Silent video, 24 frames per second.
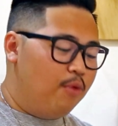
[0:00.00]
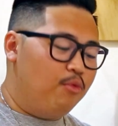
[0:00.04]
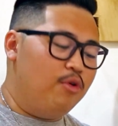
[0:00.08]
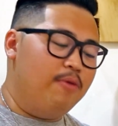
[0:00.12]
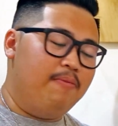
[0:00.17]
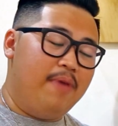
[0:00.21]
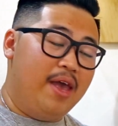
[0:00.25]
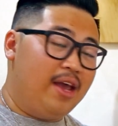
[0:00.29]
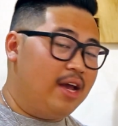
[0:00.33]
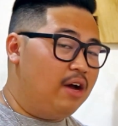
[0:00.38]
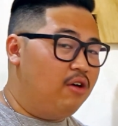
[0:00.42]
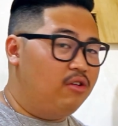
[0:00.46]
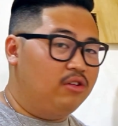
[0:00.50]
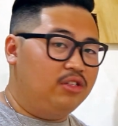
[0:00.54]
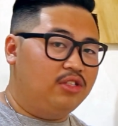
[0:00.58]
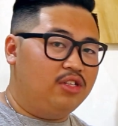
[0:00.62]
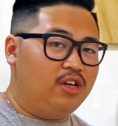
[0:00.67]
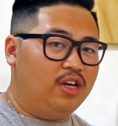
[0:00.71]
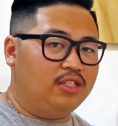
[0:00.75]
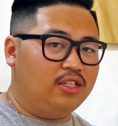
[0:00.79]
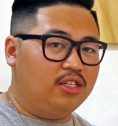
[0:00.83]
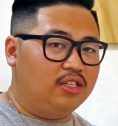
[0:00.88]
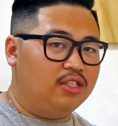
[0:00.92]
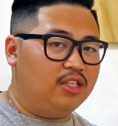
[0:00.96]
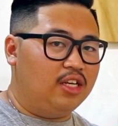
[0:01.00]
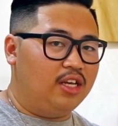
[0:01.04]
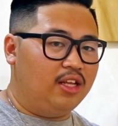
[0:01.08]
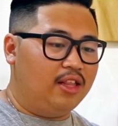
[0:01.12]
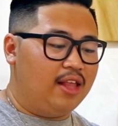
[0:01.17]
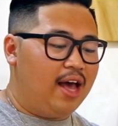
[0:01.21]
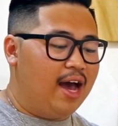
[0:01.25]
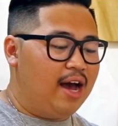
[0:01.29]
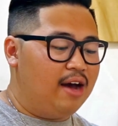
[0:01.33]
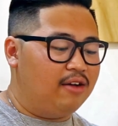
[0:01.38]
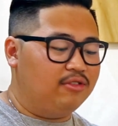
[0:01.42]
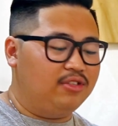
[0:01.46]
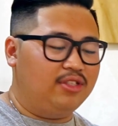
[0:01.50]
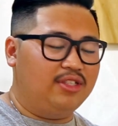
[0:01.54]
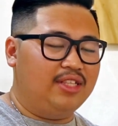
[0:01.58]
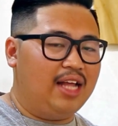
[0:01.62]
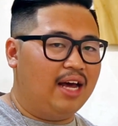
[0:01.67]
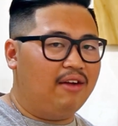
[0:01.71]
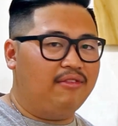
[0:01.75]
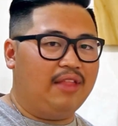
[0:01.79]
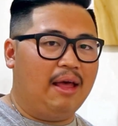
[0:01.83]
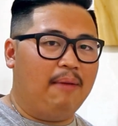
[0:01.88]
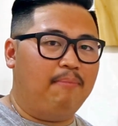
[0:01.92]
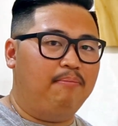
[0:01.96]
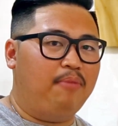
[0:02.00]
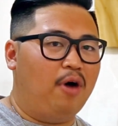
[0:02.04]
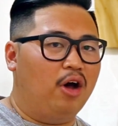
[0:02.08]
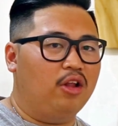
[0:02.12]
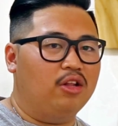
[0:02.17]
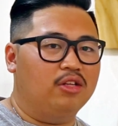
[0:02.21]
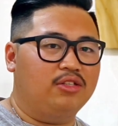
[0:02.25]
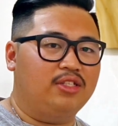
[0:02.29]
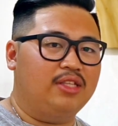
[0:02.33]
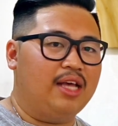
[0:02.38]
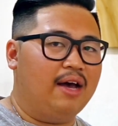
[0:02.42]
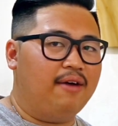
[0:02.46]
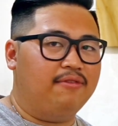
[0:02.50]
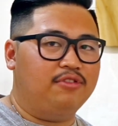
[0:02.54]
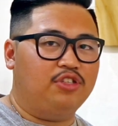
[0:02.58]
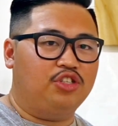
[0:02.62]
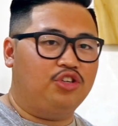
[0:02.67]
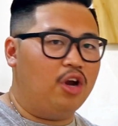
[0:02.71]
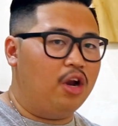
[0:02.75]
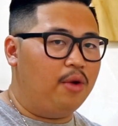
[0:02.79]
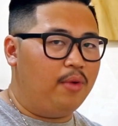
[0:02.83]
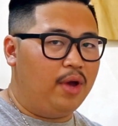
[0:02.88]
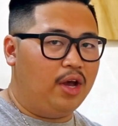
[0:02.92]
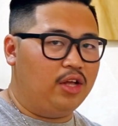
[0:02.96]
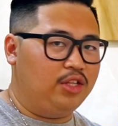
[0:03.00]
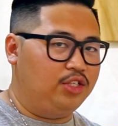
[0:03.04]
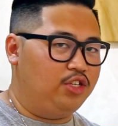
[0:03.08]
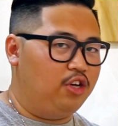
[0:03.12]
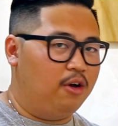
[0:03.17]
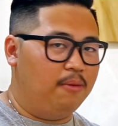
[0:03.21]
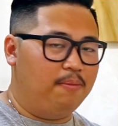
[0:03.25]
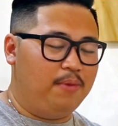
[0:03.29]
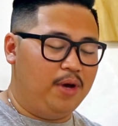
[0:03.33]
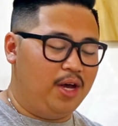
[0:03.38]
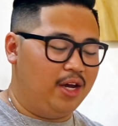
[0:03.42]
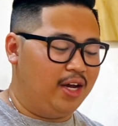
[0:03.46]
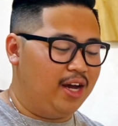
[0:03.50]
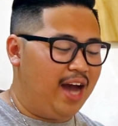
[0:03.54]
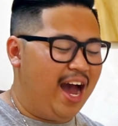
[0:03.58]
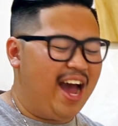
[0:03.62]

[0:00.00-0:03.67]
We make our own sauces in-house. None of that bottle stuff straight away onto your burger.